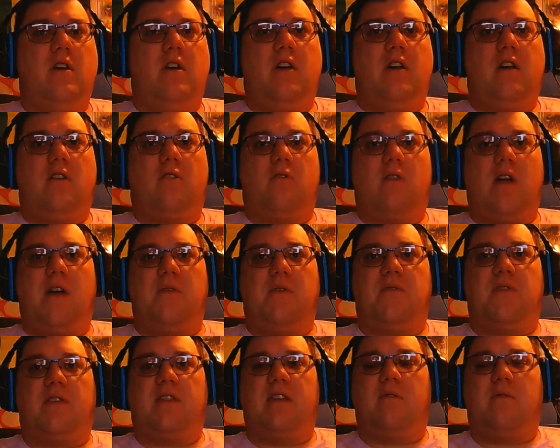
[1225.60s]

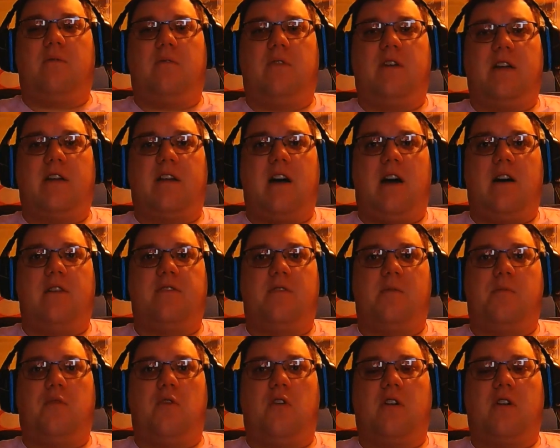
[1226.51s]
graphic than when I got in the
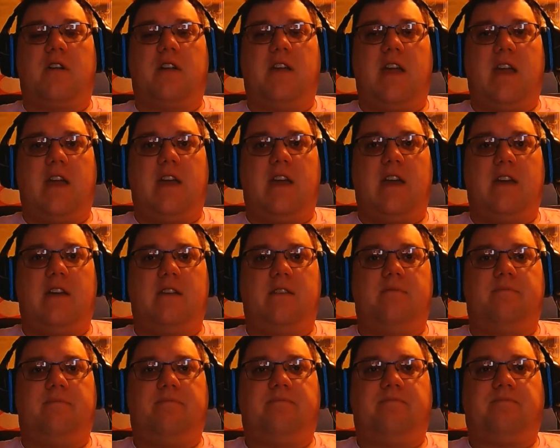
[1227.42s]
book,
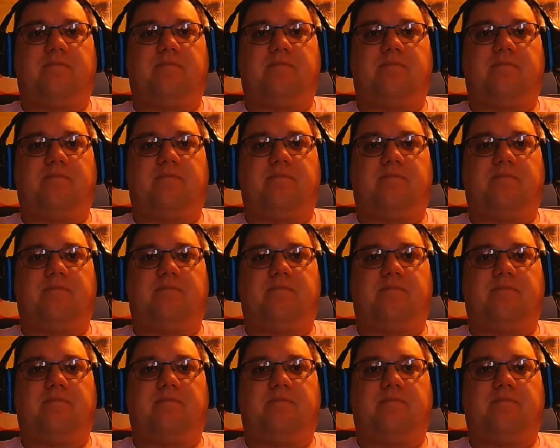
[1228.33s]
and